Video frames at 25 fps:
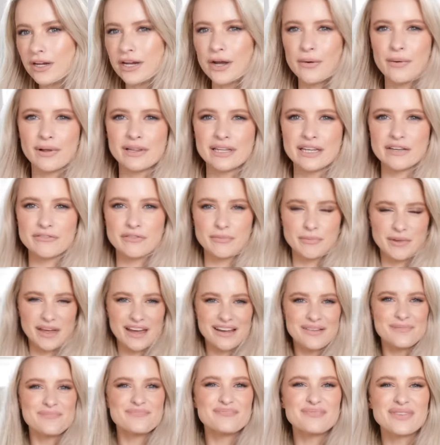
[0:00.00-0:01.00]
No, I'll leave them
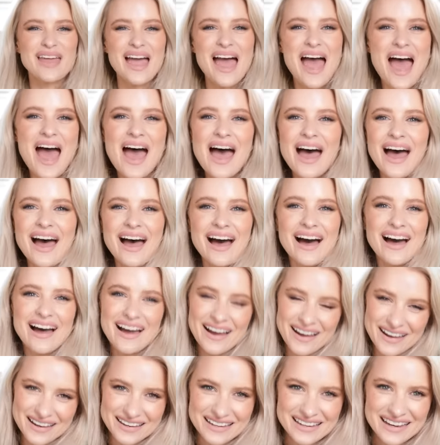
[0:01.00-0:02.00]
there.
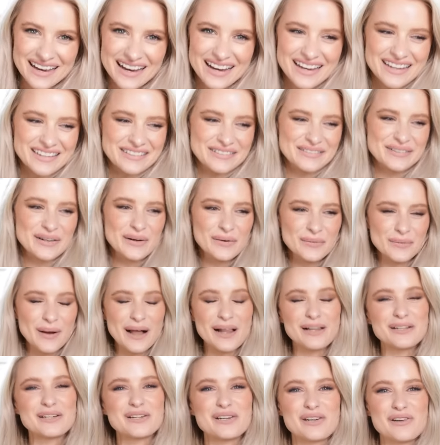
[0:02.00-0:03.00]
Hi guys,
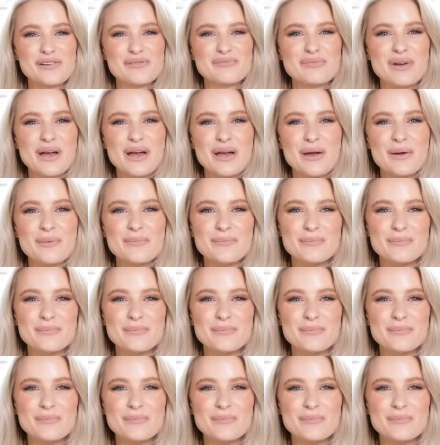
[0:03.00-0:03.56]
welcome